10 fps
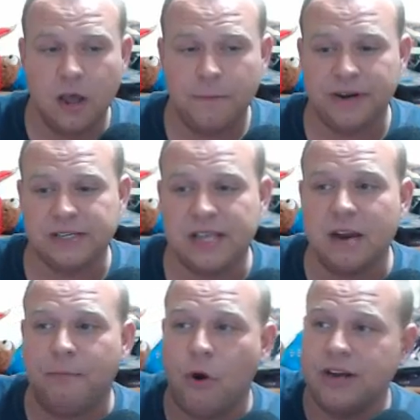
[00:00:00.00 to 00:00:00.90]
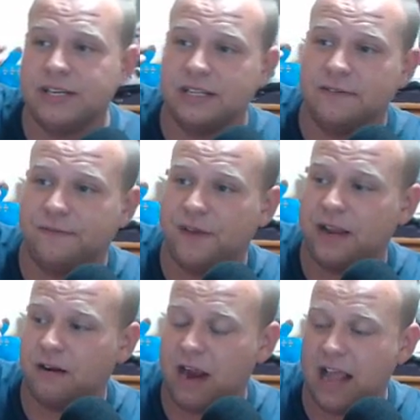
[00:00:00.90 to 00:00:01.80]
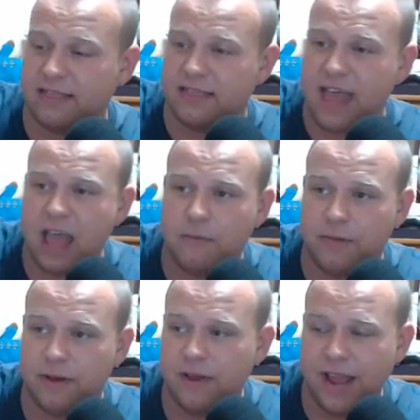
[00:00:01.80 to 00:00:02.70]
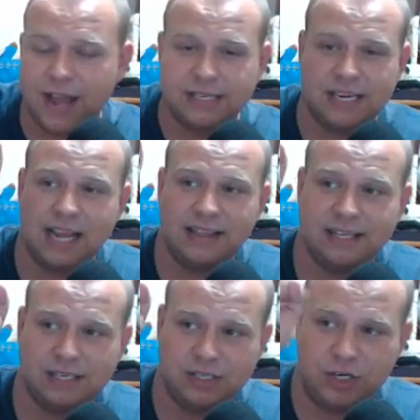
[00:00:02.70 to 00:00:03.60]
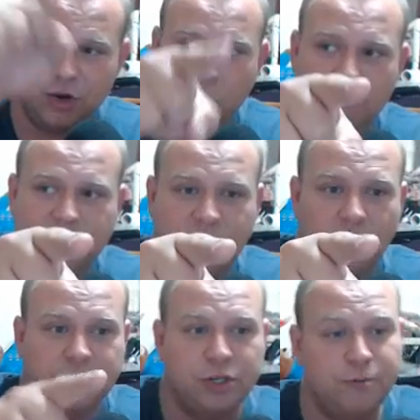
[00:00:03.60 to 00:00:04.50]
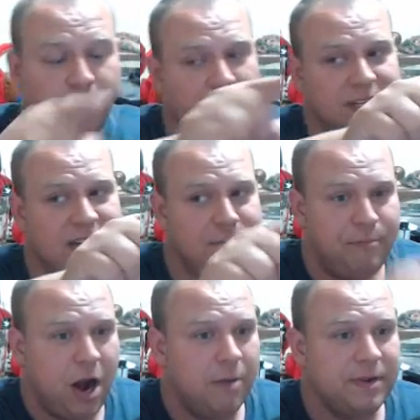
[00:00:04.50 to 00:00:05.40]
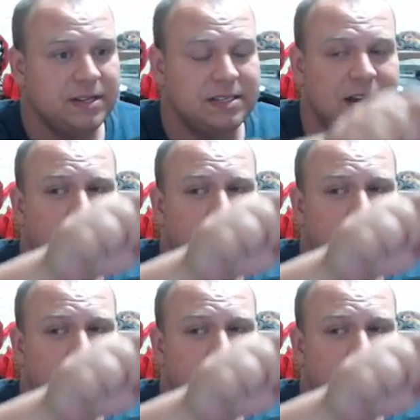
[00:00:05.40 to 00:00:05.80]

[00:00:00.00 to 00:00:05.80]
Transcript: But instead of pointing the finger at them and saying this is your fault, you pointed at Barbie and said